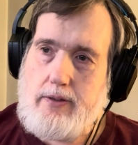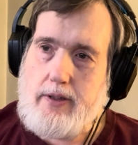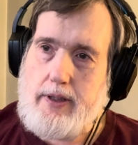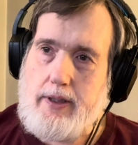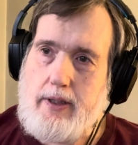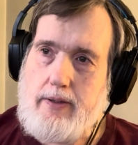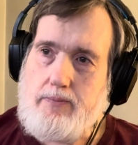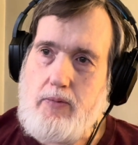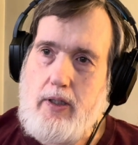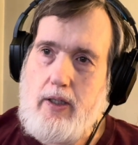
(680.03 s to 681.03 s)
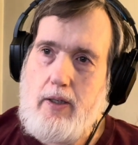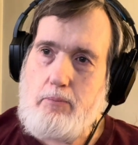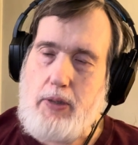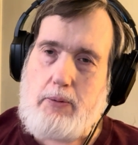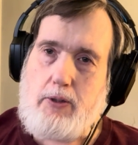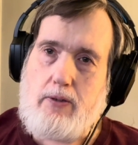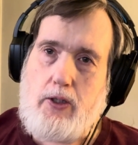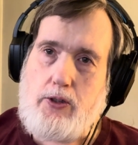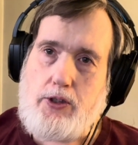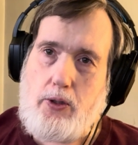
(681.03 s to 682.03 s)
the people of
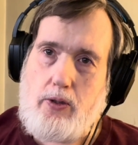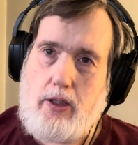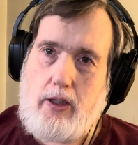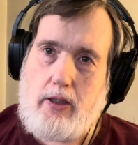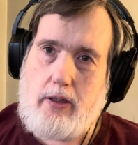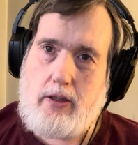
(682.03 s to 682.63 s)
Osceola